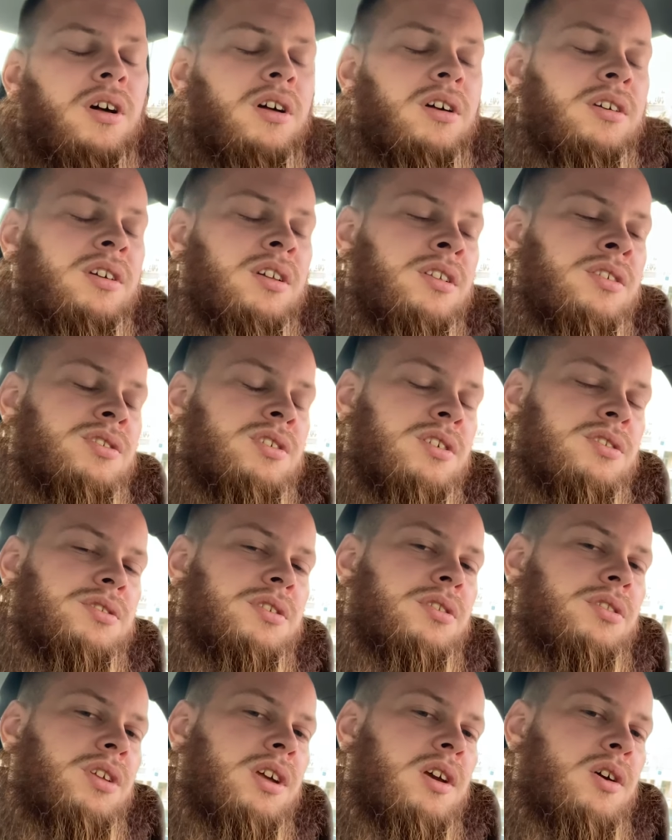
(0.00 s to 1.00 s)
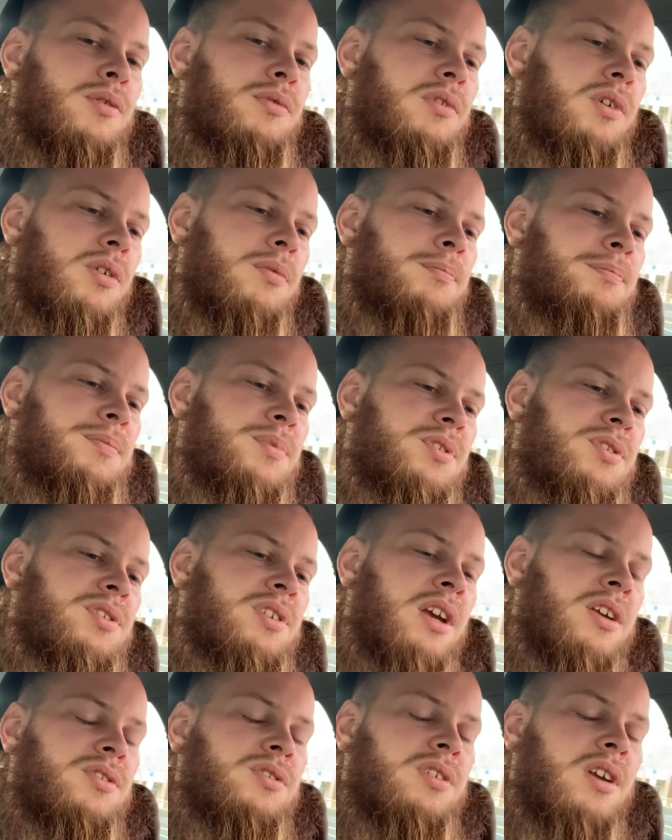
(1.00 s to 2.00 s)
consistently over
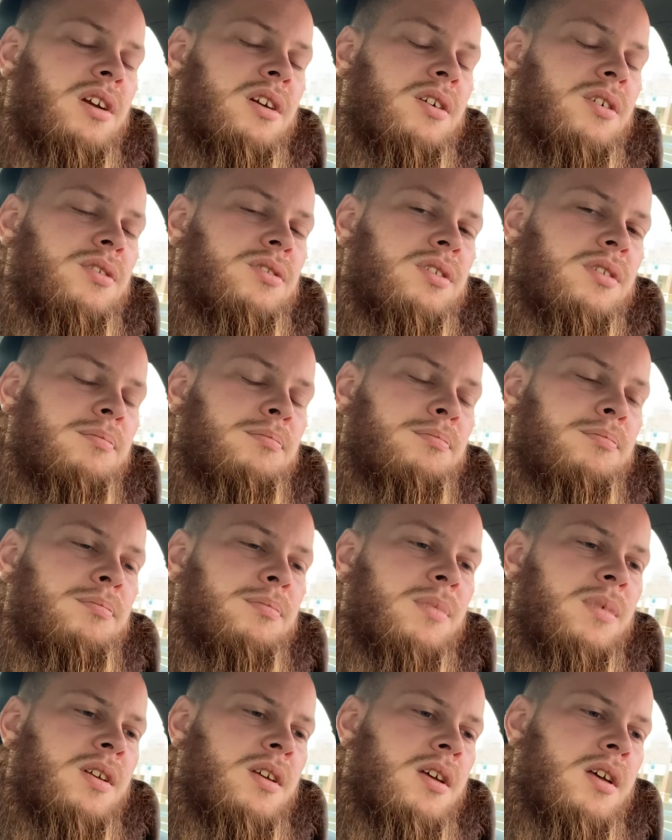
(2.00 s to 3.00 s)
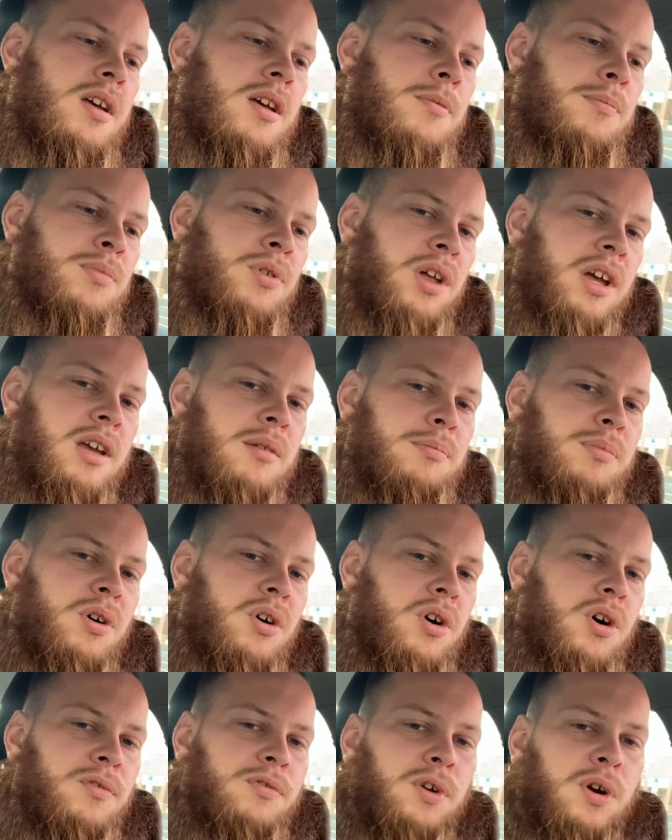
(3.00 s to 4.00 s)
six years and playing
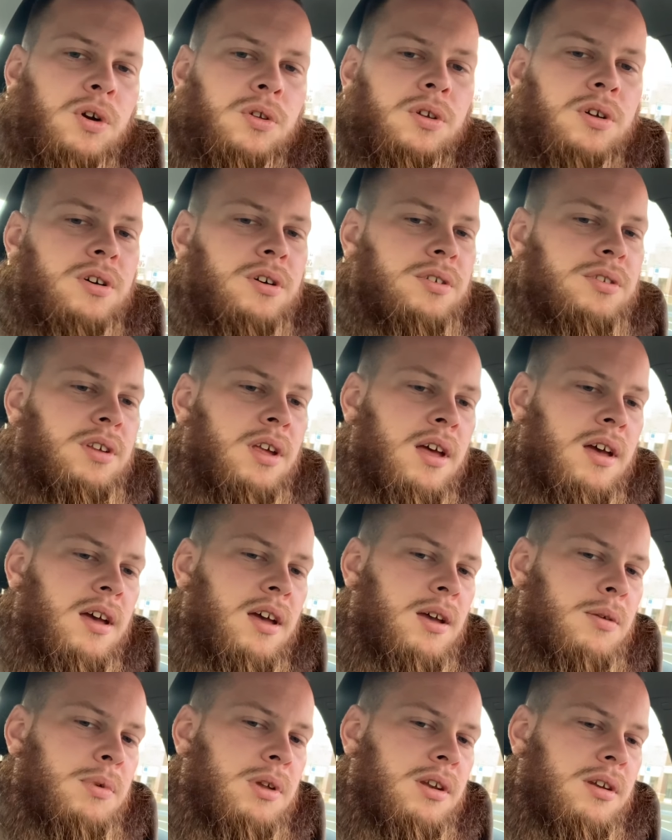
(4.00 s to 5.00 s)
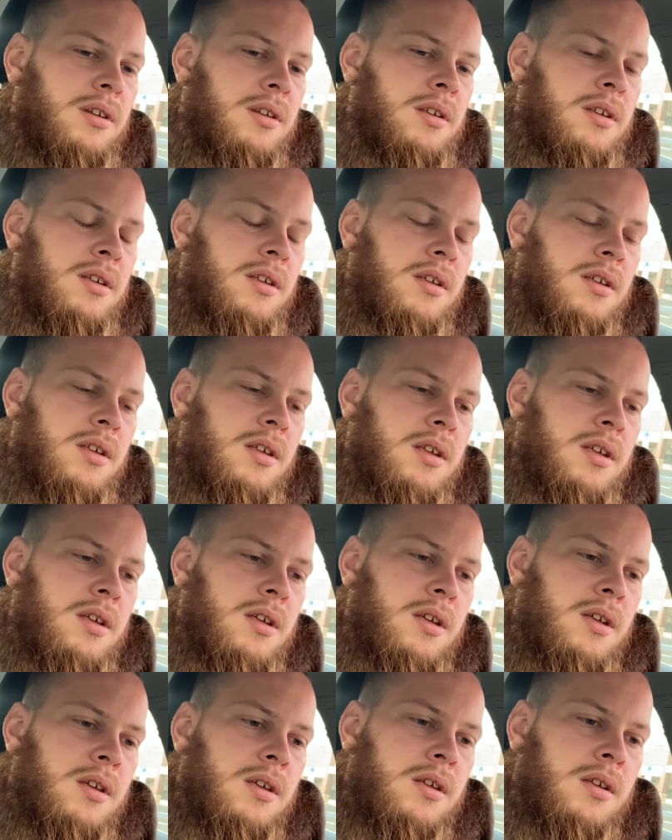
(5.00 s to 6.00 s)
ball for a long time and
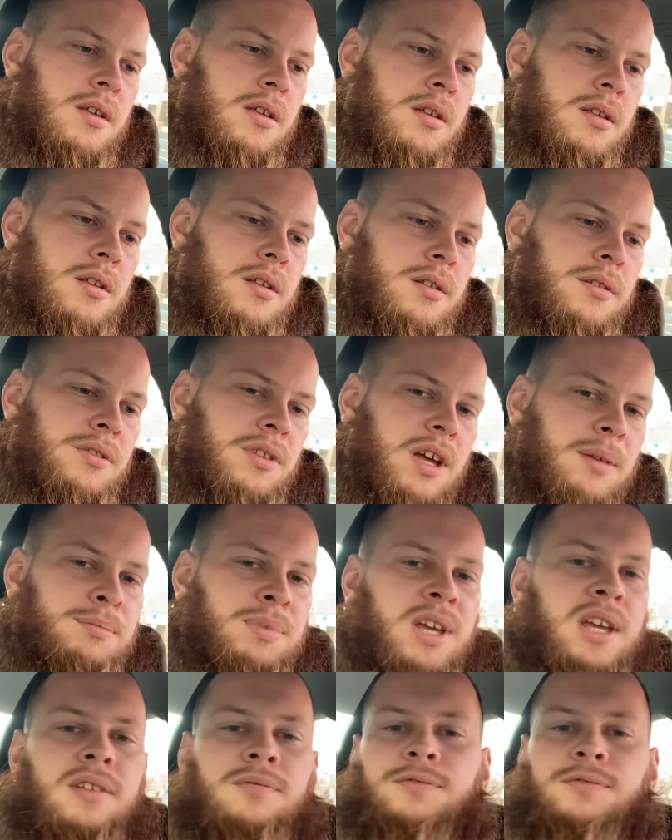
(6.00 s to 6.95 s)
like being